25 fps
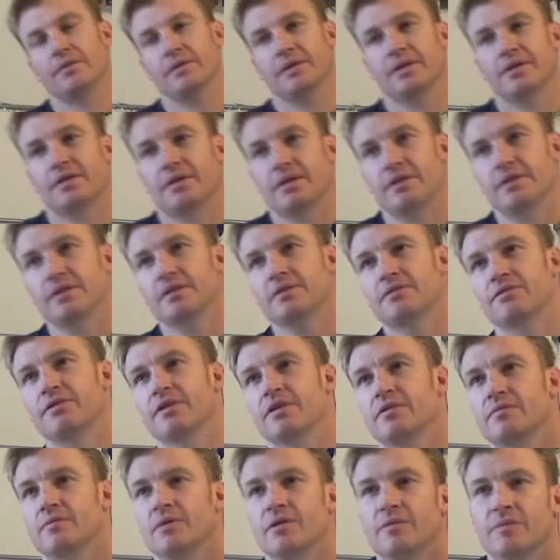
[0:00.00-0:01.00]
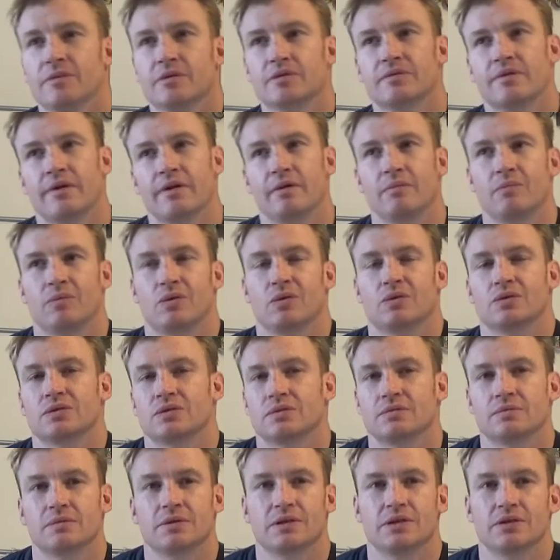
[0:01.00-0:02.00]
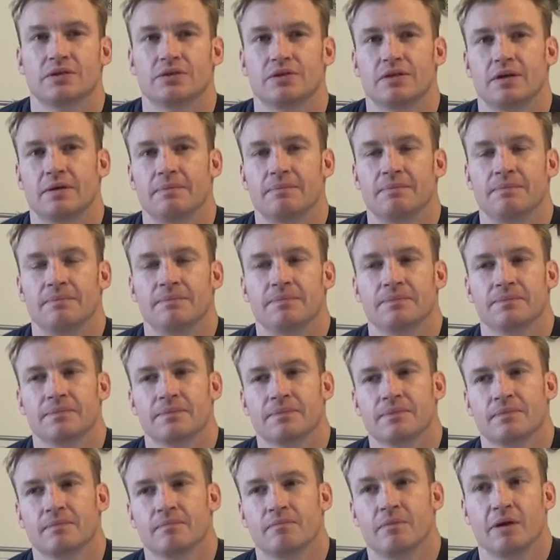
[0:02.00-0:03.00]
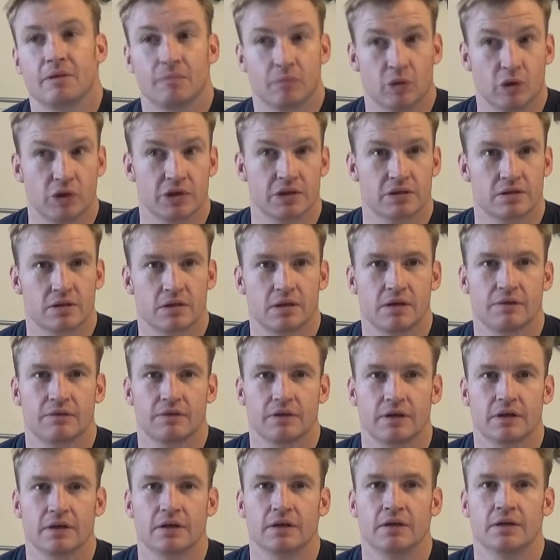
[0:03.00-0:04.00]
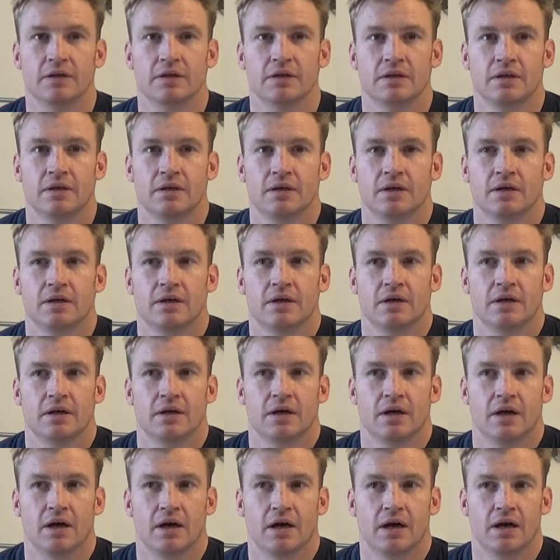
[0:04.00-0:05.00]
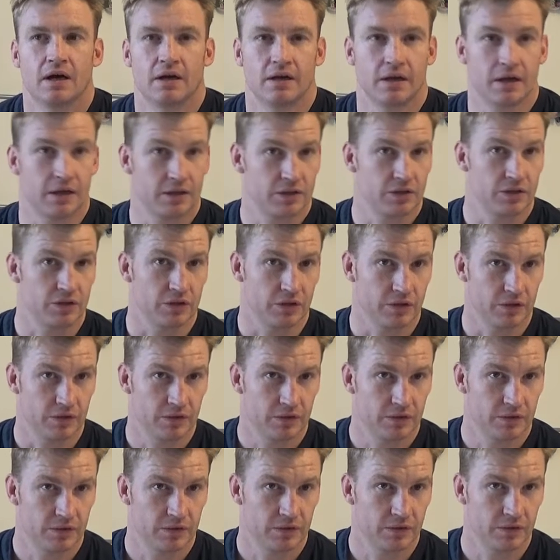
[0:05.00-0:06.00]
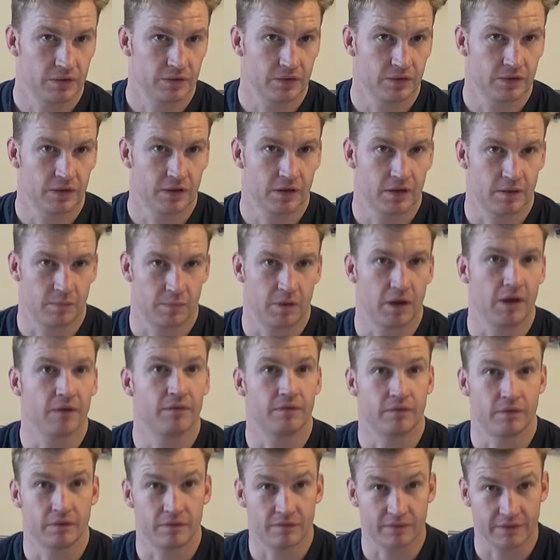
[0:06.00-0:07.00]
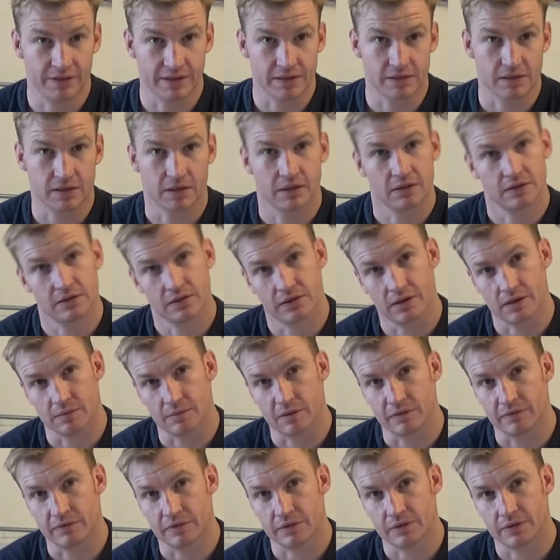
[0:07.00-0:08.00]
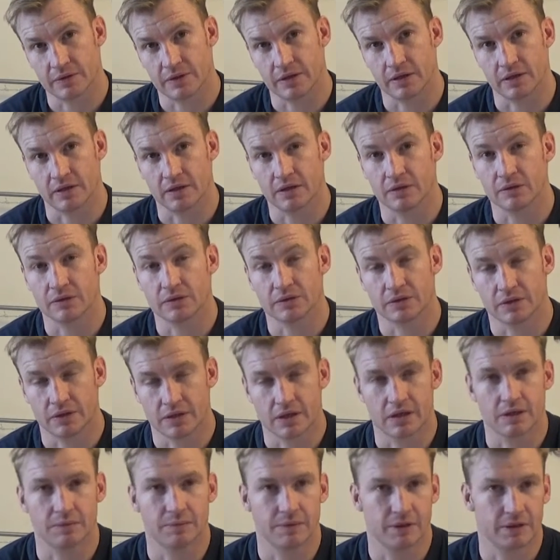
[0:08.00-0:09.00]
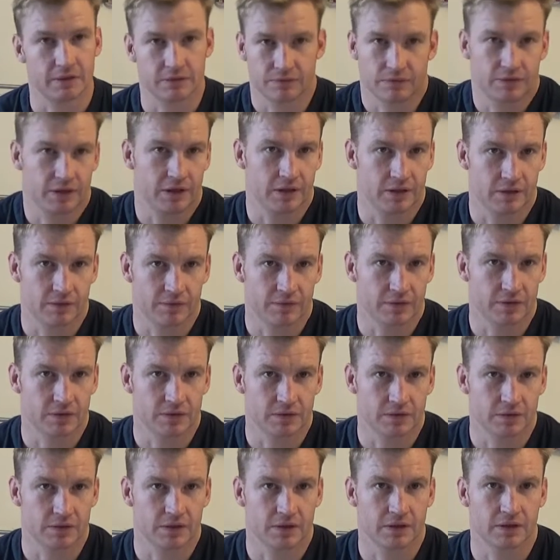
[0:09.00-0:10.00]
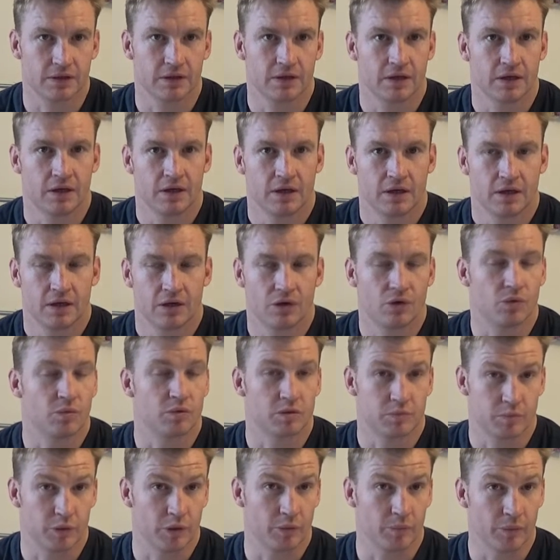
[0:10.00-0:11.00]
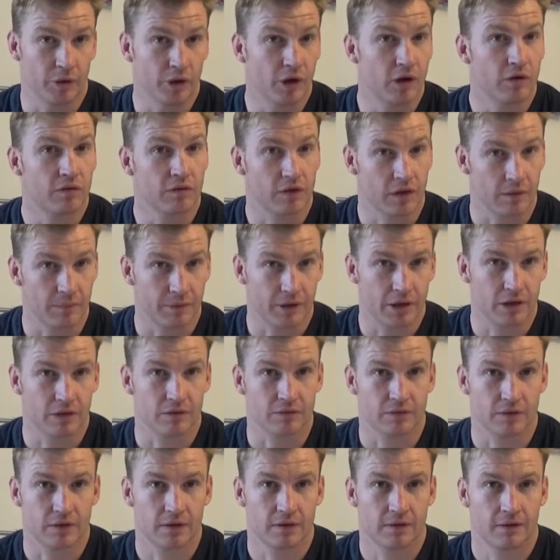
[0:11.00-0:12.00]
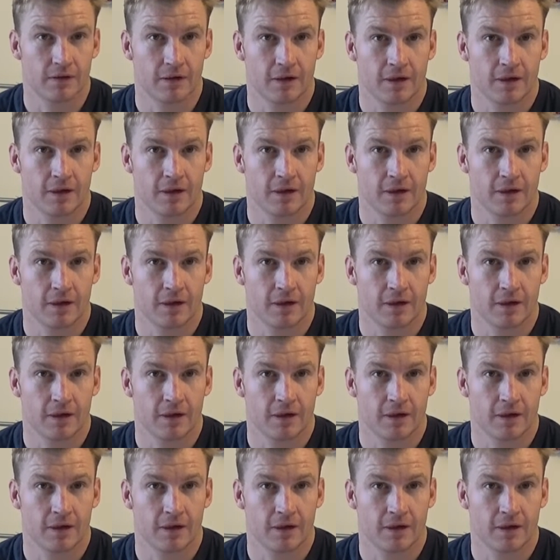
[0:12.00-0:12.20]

I think the freedom movement is very important because being born in South Africa, I had to apply for a visa to come over to England, and it was a nightmare. It's really difficult, and it almost put me off coming over.